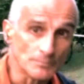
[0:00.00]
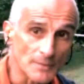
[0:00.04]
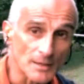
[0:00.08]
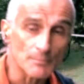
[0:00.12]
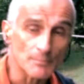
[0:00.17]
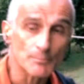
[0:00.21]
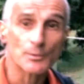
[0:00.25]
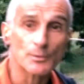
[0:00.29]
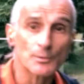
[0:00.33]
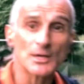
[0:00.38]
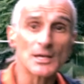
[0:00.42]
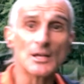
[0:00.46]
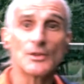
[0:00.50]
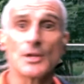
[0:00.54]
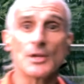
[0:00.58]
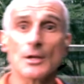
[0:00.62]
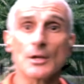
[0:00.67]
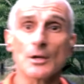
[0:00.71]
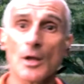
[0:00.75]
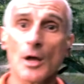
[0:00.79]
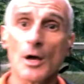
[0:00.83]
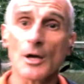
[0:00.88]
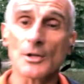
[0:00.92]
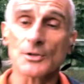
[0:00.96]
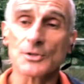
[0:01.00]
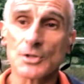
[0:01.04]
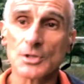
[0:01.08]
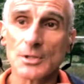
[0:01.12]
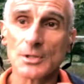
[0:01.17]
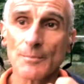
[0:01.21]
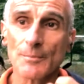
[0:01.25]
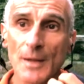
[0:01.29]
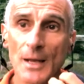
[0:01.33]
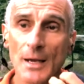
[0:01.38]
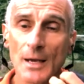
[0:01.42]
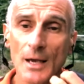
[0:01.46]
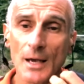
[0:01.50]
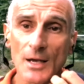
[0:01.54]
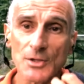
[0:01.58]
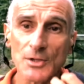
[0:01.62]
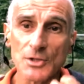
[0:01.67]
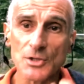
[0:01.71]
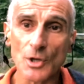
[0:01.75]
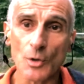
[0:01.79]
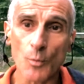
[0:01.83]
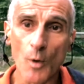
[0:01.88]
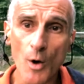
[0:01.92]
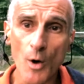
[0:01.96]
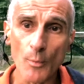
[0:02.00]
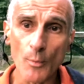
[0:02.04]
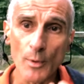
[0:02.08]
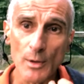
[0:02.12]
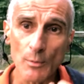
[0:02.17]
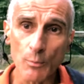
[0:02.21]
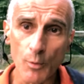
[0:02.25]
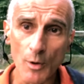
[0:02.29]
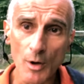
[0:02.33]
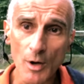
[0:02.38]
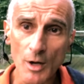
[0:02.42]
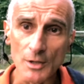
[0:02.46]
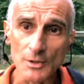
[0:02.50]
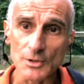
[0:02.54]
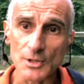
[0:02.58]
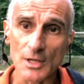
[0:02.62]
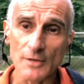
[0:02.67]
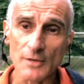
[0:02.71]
I'm breathing lots. And so what we want,